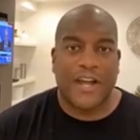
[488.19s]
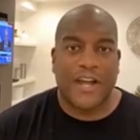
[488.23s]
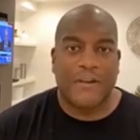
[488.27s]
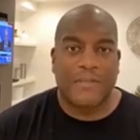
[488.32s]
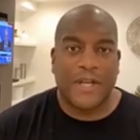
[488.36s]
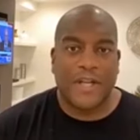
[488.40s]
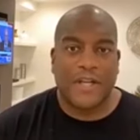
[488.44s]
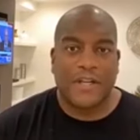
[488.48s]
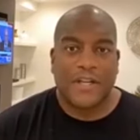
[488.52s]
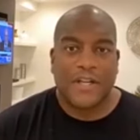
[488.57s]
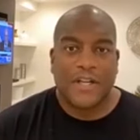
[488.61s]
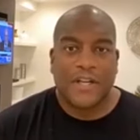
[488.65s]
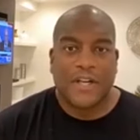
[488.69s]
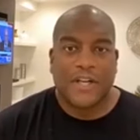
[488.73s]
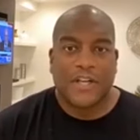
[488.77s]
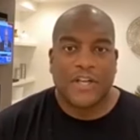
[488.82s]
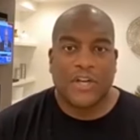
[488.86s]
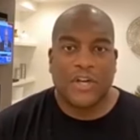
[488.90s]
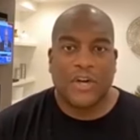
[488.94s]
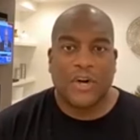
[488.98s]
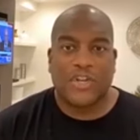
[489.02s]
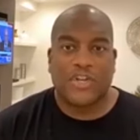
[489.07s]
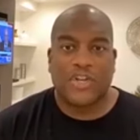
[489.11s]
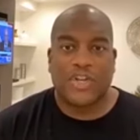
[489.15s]
Hedman.
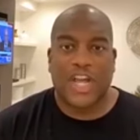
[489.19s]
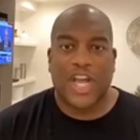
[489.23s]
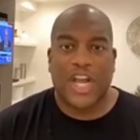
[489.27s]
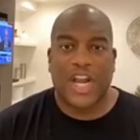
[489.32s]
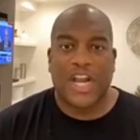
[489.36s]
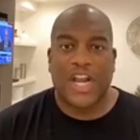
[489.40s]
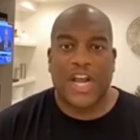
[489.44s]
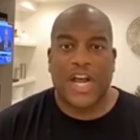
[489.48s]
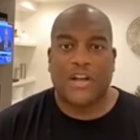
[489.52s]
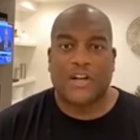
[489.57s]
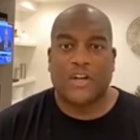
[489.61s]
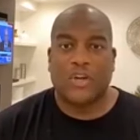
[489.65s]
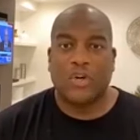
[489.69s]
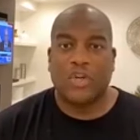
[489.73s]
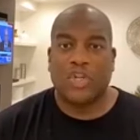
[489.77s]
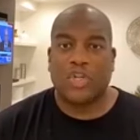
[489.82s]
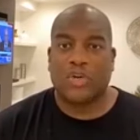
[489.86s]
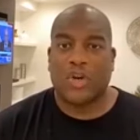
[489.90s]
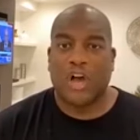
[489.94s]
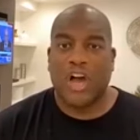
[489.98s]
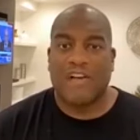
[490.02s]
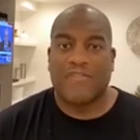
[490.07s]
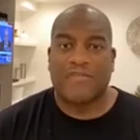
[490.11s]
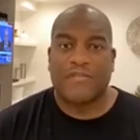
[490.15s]
You know what you're getting out of
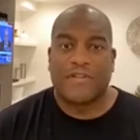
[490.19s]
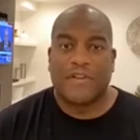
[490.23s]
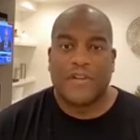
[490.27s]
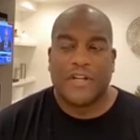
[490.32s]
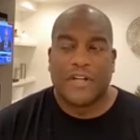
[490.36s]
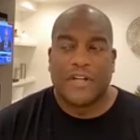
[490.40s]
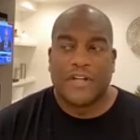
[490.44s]
Kucherov.